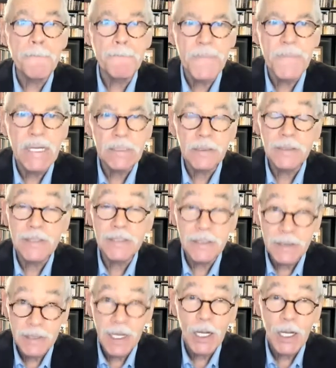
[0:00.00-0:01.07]

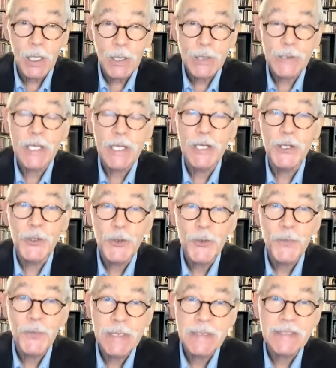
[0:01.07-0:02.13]
billion in new
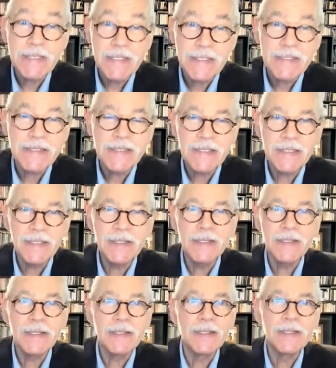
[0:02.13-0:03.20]
business.
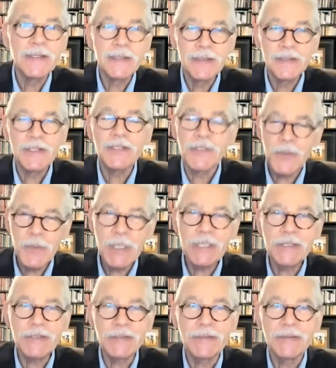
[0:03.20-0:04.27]
Good to meet
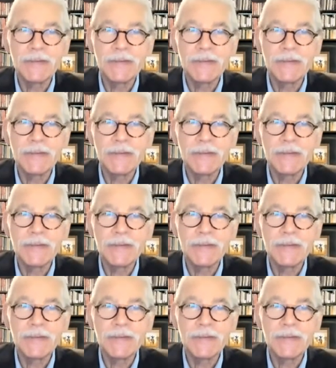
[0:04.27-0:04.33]
you.